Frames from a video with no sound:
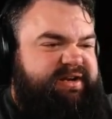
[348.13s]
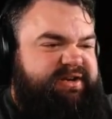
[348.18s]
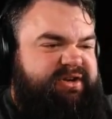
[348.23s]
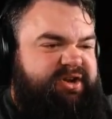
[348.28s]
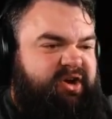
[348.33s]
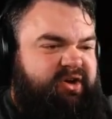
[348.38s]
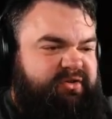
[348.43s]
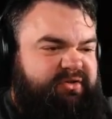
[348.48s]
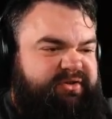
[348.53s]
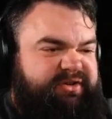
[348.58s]

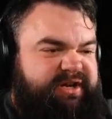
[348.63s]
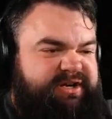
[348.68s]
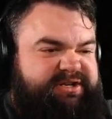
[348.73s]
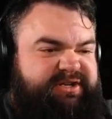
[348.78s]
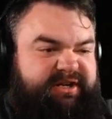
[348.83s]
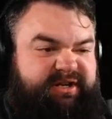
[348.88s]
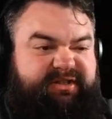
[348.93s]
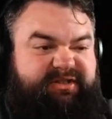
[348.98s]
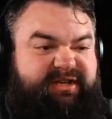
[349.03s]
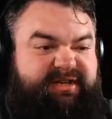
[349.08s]
dong ditching
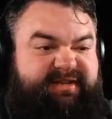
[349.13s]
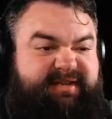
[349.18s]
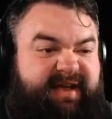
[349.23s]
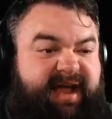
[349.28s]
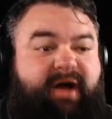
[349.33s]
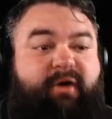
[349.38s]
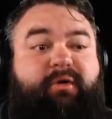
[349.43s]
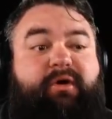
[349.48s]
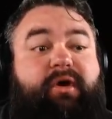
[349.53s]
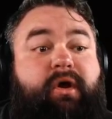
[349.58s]
at this
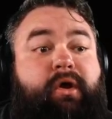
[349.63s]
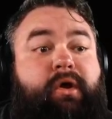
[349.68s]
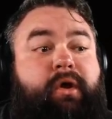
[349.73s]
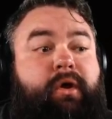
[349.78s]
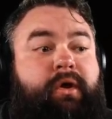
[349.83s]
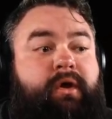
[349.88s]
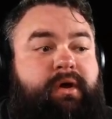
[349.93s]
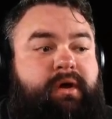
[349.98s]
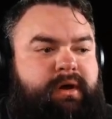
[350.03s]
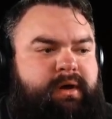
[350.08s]
hour?
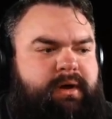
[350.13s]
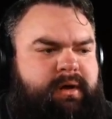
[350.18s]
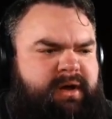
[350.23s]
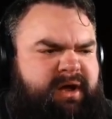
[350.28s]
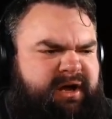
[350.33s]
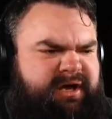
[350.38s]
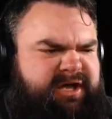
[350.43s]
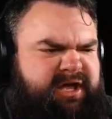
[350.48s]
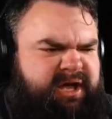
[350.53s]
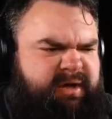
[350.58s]
I
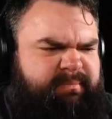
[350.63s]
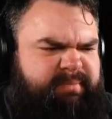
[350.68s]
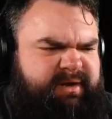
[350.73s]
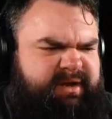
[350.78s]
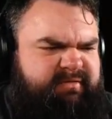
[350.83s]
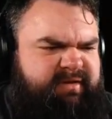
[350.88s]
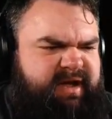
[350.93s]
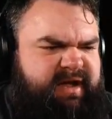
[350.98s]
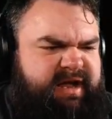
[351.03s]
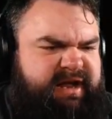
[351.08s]
can't
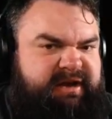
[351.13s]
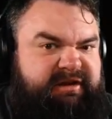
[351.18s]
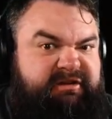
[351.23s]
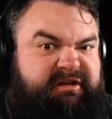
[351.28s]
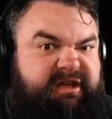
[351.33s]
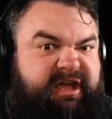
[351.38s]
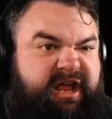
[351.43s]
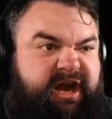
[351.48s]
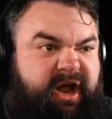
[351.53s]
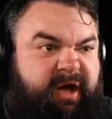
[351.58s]
believe I had to
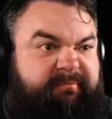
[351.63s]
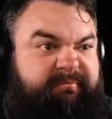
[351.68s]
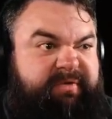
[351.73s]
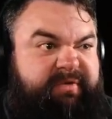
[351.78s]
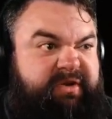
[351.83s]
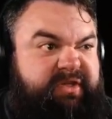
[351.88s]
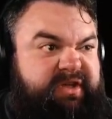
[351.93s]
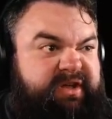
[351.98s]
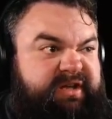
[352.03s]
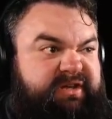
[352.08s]
get up for
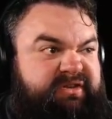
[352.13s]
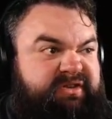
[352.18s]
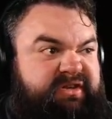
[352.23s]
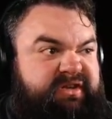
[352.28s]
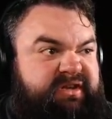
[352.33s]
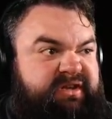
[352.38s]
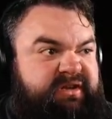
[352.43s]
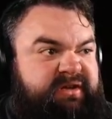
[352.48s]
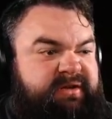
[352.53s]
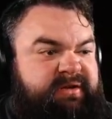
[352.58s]

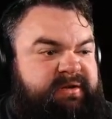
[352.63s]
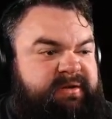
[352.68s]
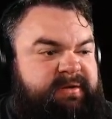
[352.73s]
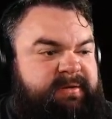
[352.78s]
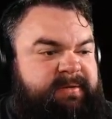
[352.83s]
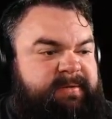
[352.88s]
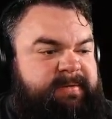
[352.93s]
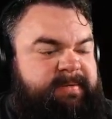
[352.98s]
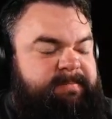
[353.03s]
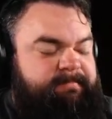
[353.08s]
this.
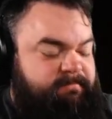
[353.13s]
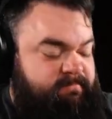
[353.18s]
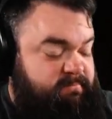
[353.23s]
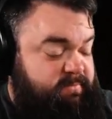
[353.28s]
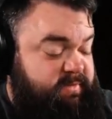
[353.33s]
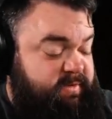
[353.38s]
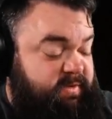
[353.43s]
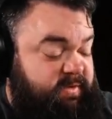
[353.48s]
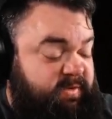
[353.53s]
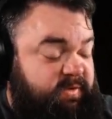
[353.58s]

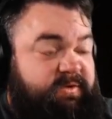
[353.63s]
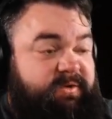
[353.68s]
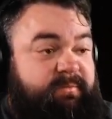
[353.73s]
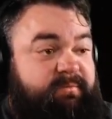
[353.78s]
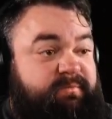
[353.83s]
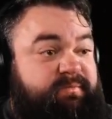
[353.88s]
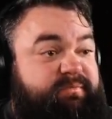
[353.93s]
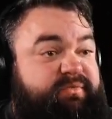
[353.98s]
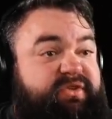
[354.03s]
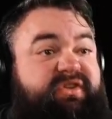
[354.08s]
This is
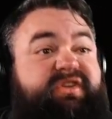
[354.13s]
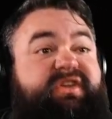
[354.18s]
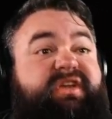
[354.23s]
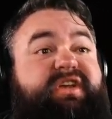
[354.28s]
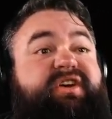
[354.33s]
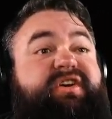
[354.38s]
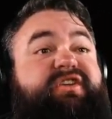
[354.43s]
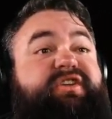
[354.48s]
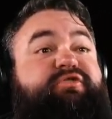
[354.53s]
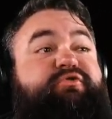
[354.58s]
some
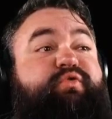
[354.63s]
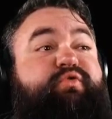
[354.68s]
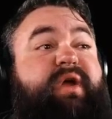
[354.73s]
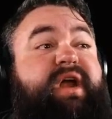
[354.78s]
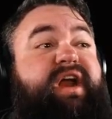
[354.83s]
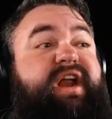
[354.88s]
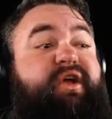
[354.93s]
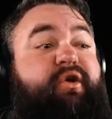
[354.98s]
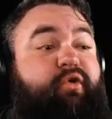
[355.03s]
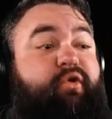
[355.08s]
serious grade
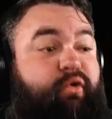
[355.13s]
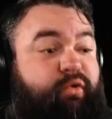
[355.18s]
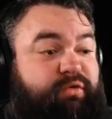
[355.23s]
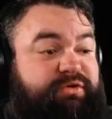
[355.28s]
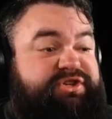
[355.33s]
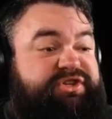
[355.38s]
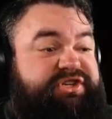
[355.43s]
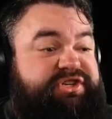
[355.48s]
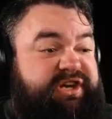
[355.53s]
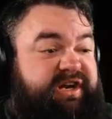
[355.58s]
A horse
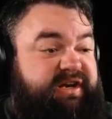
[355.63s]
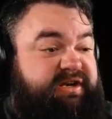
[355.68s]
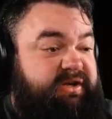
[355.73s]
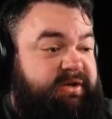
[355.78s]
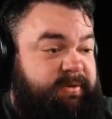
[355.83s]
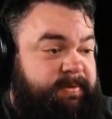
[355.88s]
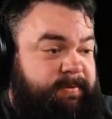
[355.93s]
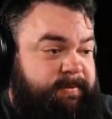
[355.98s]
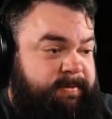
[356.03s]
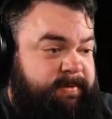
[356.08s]
shit.
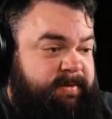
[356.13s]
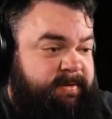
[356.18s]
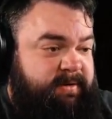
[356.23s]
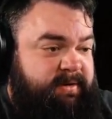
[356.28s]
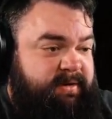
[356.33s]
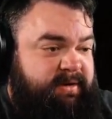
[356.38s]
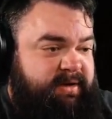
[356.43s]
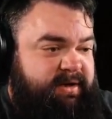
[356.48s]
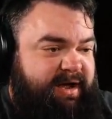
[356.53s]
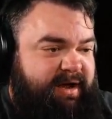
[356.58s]

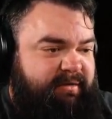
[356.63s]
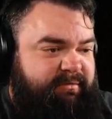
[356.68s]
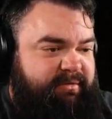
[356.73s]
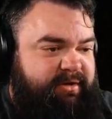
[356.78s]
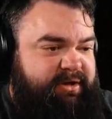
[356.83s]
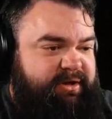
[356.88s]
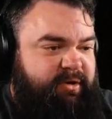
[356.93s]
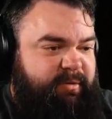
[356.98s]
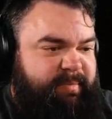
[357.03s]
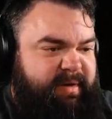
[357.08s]
I really
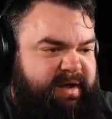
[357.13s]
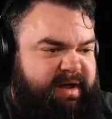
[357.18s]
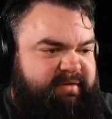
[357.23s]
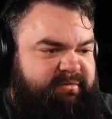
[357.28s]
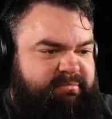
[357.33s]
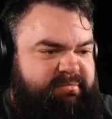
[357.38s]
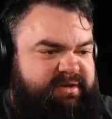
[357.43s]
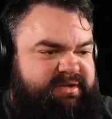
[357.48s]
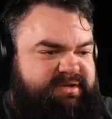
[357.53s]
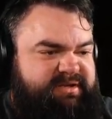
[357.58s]
hope I
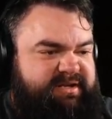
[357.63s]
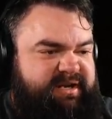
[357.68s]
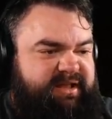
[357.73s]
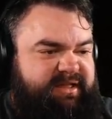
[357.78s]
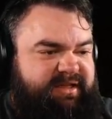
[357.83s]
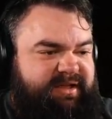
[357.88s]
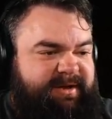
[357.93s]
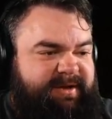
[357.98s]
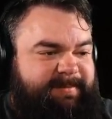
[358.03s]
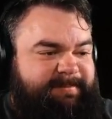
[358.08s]
haven't missed
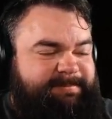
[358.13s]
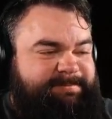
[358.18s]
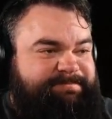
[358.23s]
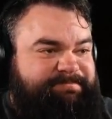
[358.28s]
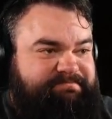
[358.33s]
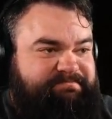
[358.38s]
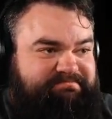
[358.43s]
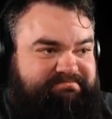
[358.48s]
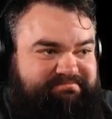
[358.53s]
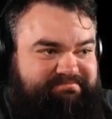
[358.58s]
anything
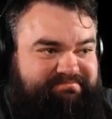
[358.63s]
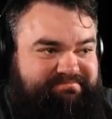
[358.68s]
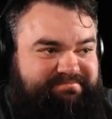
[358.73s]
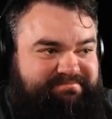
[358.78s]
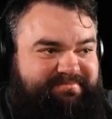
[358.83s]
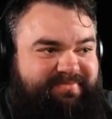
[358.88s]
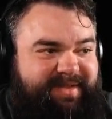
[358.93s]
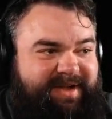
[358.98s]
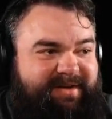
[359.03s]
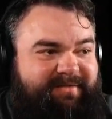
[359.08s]

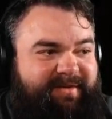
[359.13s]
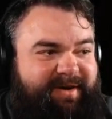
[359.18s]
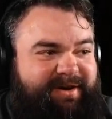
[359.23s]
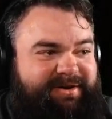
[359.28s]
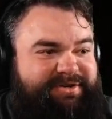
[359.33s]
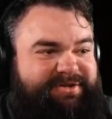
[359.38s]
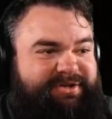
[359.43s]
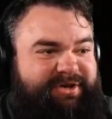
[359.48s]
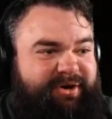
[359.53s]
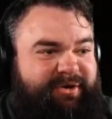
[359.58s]
of our
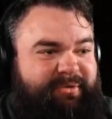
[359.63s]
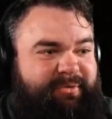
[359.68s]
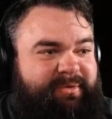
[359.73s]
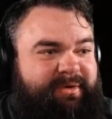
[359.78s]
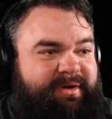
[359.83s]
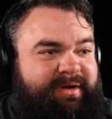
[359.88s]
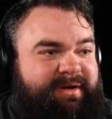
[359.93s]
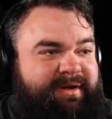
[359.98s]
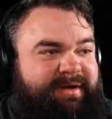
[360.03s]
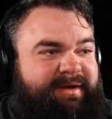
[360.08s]
show
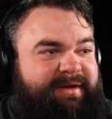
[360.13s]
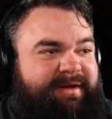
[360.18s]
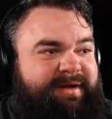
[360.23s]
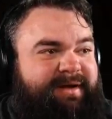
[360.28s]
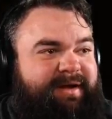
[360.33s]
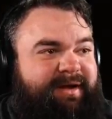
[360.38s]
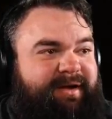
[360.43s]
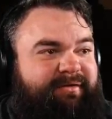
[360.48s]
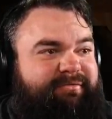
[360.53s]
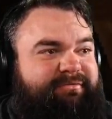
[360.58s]

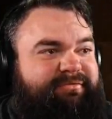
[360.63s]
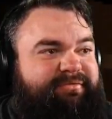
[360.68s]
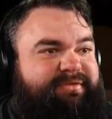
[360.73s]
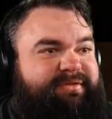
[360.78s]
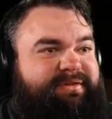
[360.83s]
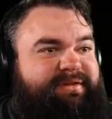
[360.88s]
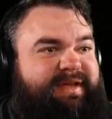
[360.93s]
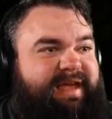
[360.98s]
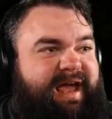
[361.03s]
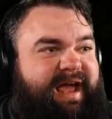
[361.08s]
of
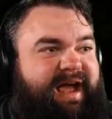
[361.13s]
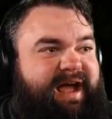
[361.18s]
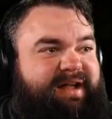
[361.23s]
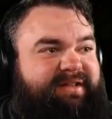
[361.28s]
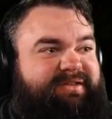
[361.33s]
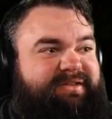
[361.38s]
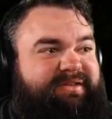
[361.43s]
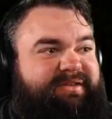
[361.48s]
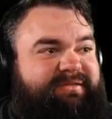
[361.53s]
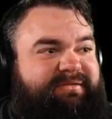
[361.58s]

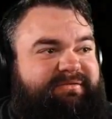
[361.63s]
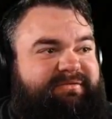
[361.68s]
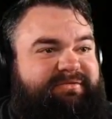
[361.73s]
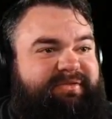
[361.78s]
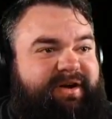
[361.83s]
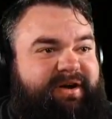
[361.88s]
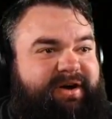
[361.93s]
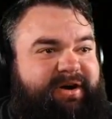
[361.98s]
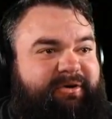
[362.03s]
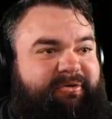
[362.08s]
cats
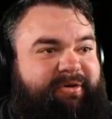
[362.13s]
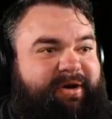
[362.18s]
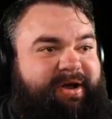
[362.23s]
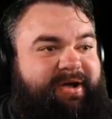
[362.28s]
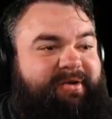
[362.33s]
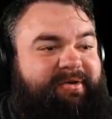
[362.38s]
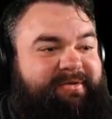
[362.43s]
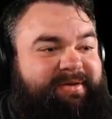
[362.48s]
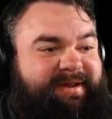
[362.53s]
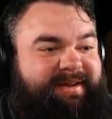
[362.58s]
fucking around.